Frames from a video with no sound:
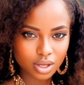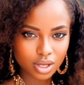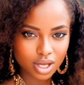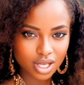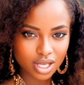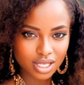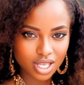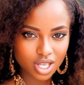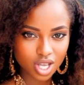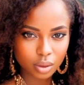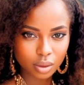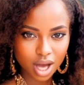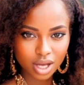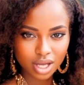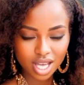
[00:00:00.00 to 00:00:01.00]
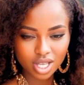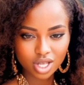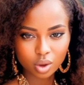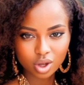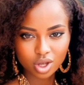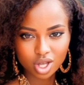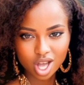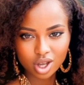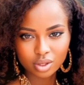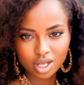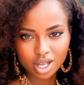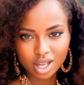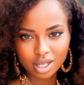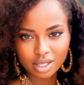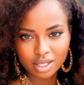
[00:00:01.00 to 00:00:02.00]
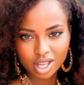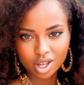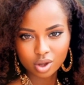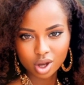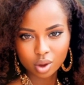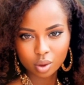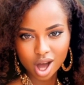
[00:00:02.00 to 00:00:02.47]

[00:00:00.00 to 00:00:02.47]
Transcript: The decision may lead to a shift in considering